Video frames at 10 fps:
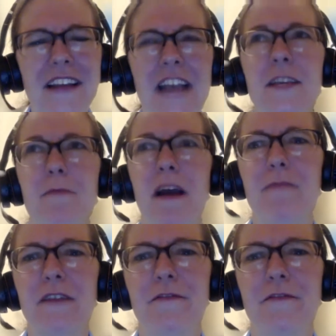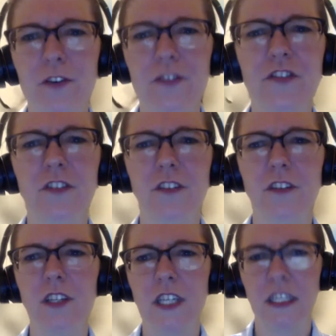I think my, my first
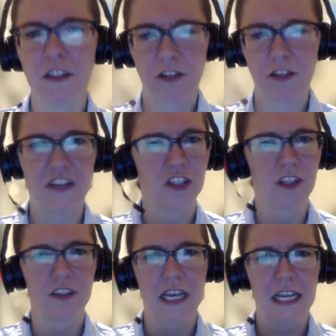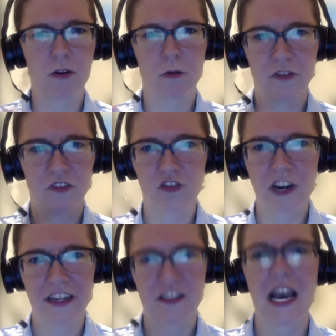inclination and i always try
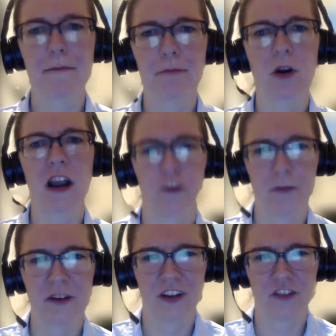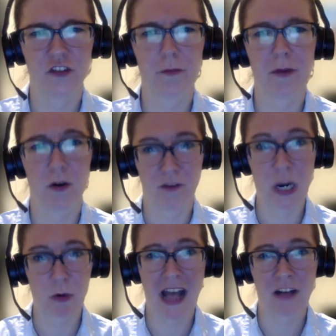to temper expectations about
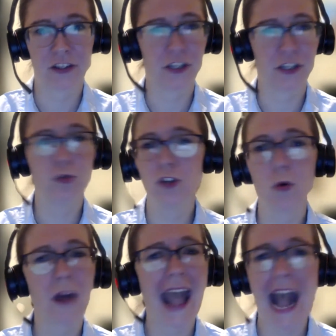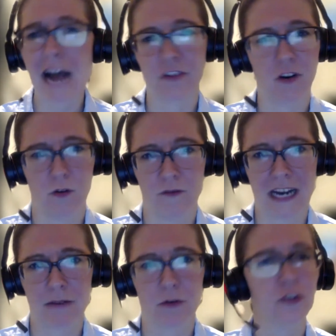virality you don't have to go
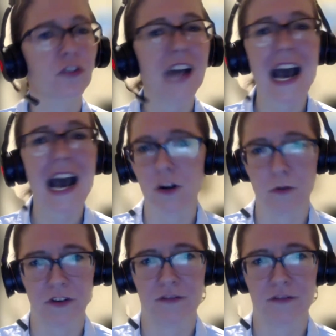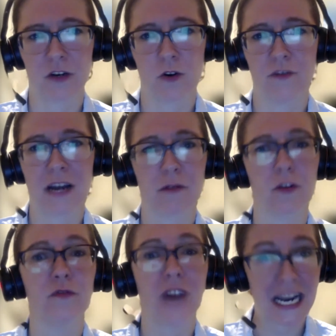viral you're not going to go
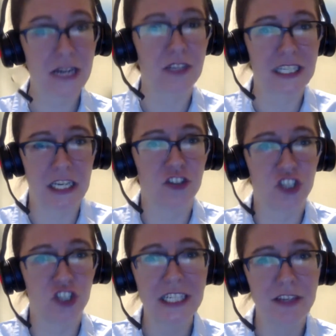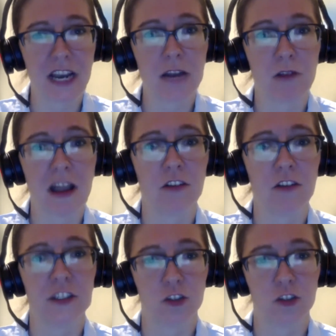viral Vi- achieving virality in